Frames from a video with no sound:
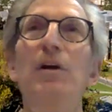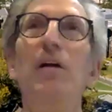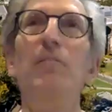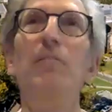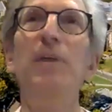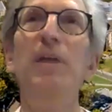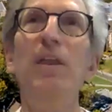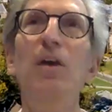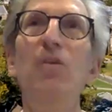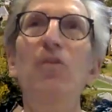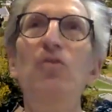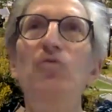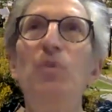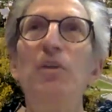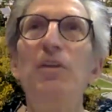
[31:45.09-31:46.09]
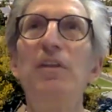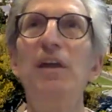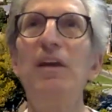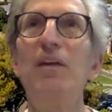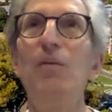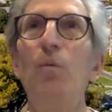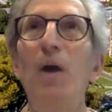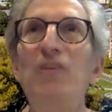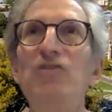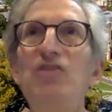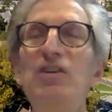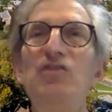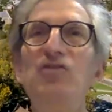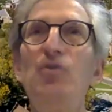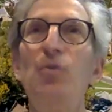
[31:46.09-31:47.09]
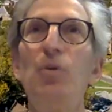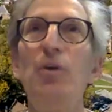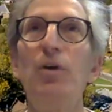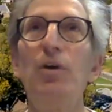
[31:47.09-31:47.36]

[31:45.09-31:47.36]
pillows, whether they wedges or